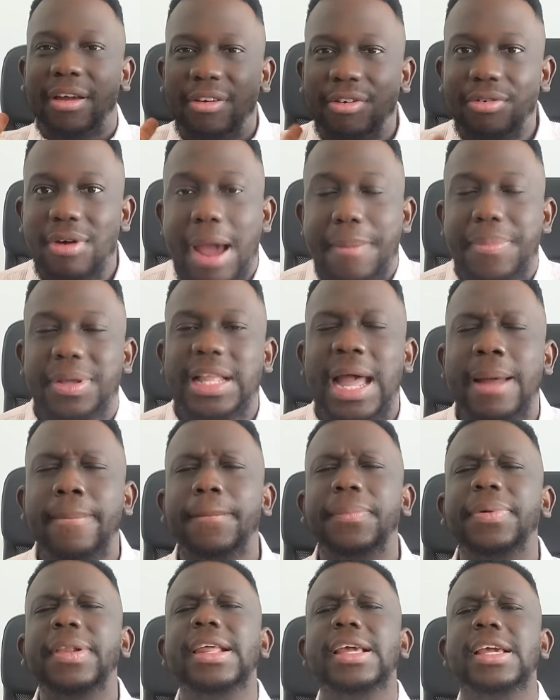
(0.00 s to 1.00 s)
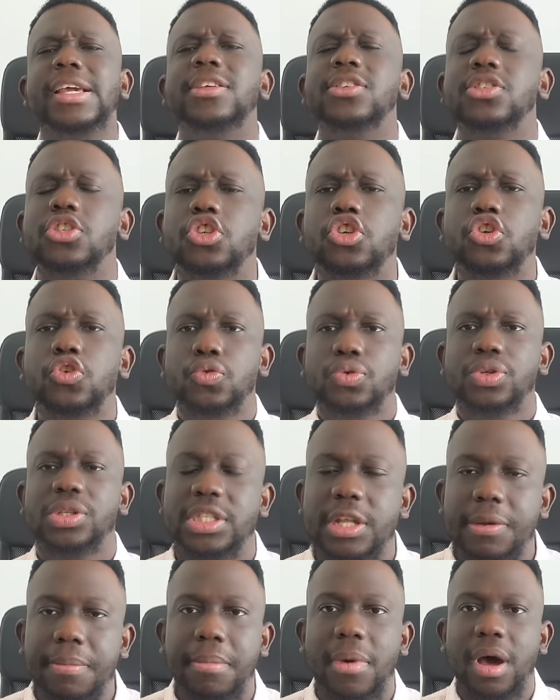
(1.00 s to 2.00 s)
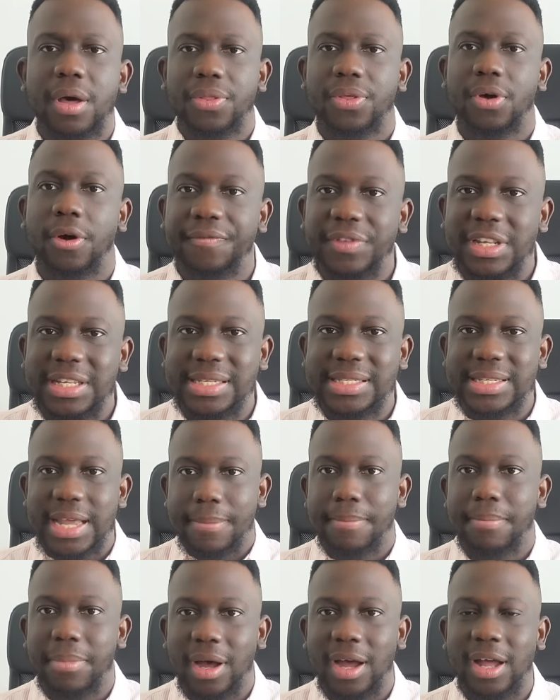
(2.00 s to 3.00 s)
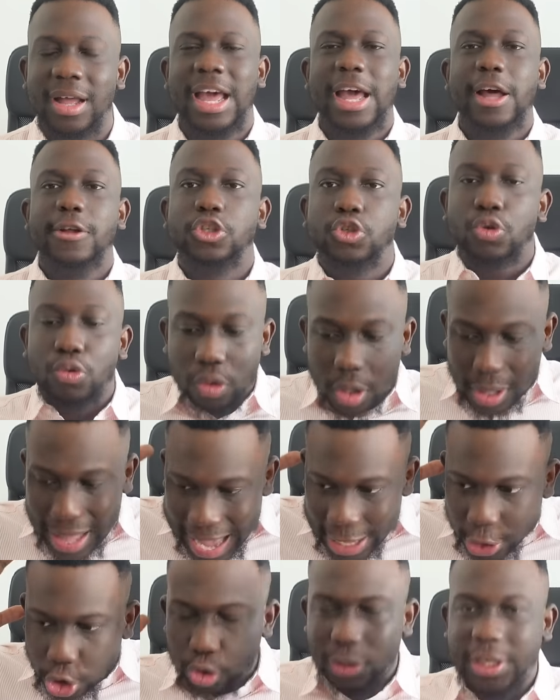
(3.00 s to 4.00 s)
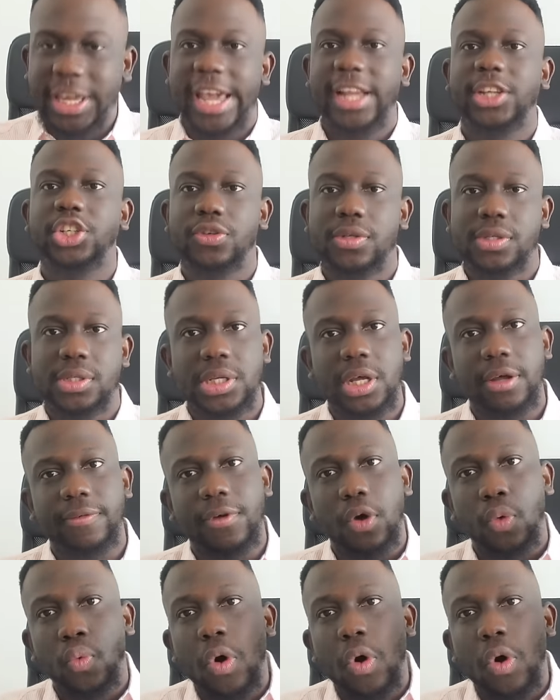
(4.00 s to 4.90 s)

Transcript: Grab it, and please use the month of December to educate yourself.